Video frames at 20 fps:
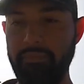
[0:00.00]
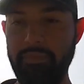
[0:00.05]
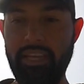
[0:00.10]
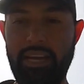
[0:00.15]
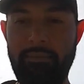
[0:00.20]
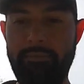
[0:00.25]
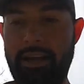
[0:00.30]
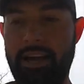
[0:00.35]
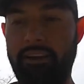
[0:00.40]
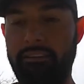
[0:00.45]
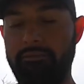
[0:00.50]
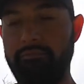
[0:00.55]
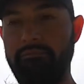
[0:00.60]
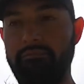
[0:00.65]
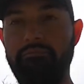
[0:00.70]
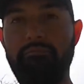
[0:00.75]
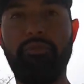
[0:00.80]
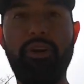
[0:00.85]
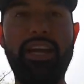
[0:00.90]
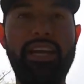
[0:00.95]
about
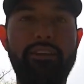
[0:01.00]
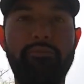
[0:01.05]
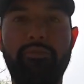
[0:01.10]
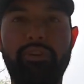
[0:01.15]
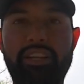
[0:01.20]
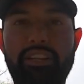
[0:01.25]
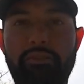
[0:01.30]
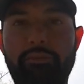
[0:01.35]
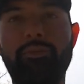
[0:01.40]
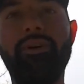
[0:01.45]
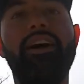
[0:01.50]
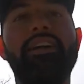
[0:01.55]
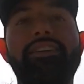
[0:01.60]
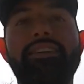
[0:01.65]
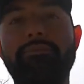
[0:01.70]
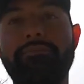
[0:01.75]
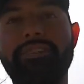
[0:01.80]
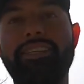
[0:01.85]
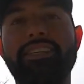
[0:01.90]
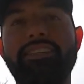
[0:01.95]
breaking one of your rod
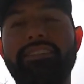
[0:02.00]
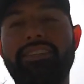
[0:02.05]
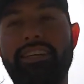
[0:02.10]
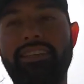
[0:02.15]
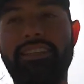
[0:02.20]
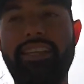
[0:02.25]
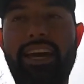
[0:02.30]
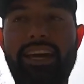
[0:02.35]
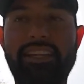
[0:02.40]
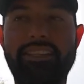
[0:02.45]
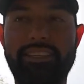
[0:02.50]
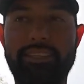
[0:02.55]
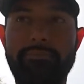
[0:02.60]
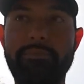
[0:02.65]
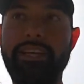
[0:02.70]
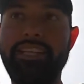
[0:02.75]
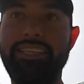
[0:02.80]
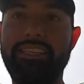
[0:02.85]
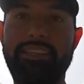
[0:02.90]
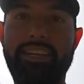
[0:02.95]
tips, things like that. It just
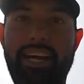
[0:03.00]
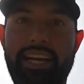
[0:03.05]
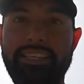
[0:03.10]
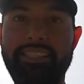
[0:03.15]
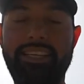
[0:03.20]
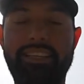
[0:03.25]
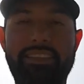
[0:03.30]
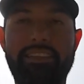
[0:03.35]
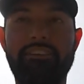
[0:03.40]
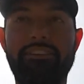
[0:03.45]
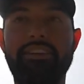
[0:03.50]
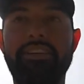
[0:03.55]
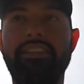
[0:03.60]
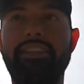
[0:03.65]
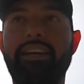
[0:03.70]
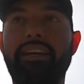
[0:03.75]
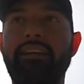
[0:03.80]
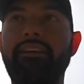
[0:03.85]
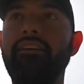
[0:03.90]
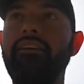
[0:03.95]
makes it nice that they're in
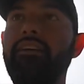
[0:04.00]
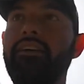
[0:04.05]
there.